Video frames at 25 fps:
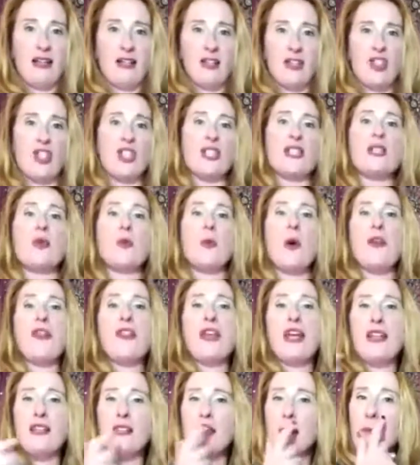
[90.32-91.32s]
She's the one
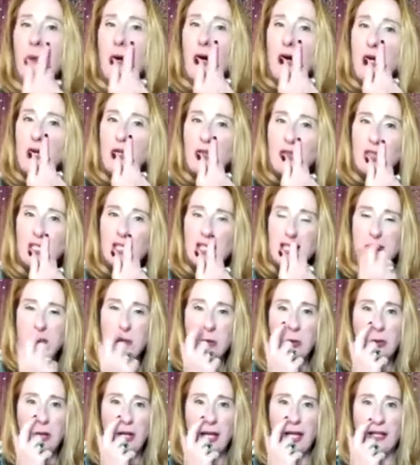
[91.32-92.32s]
that in the bath this
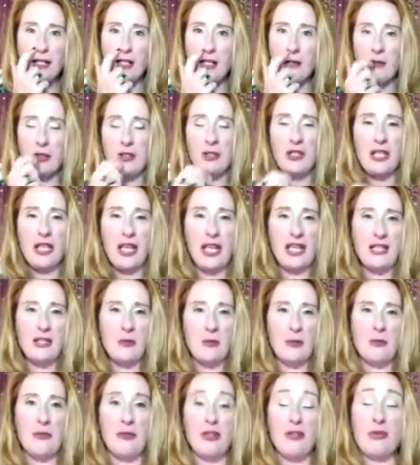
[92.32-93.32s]
morning communicated
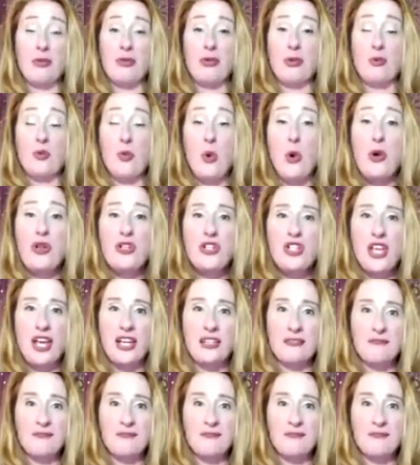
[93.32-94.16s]
with me through the water.